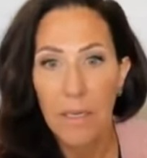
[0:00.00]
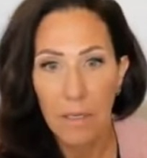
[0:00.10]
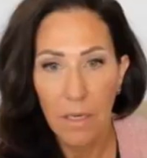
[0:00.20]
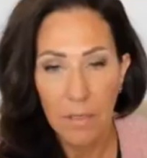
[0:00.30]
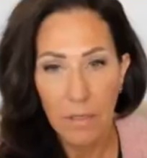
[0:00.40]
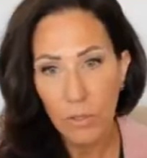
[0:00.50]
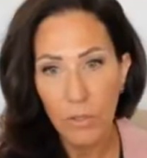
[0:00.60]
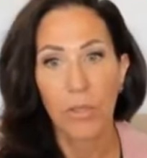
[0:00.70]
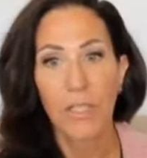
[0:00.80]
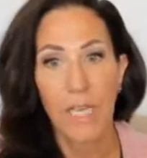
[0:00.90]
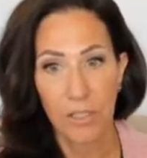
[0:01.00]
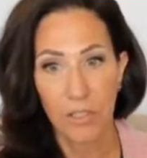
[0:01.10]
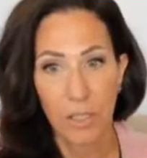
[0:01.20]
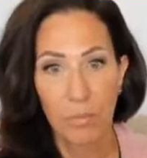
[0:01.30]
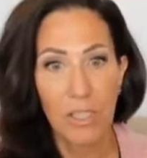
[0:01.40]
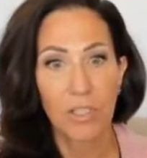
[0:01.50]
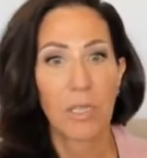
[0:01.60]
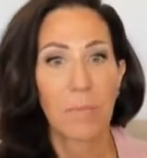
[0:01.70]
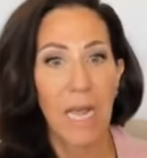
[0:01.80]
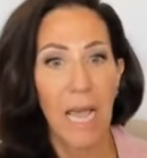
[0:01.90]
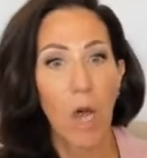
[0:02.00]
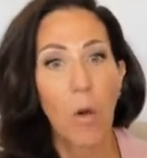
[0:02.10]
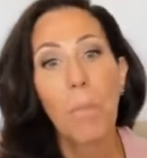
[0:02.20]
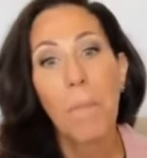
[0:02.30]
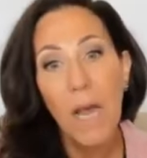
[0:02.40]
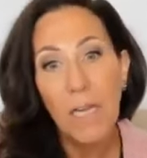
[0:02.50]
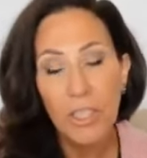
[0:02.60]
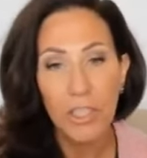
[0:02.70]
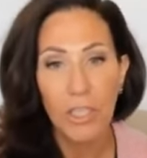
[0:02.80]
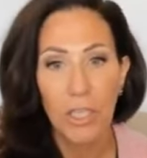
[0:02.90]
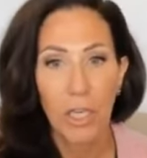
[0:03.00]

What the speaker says: the glucose enters your bloodstream and how much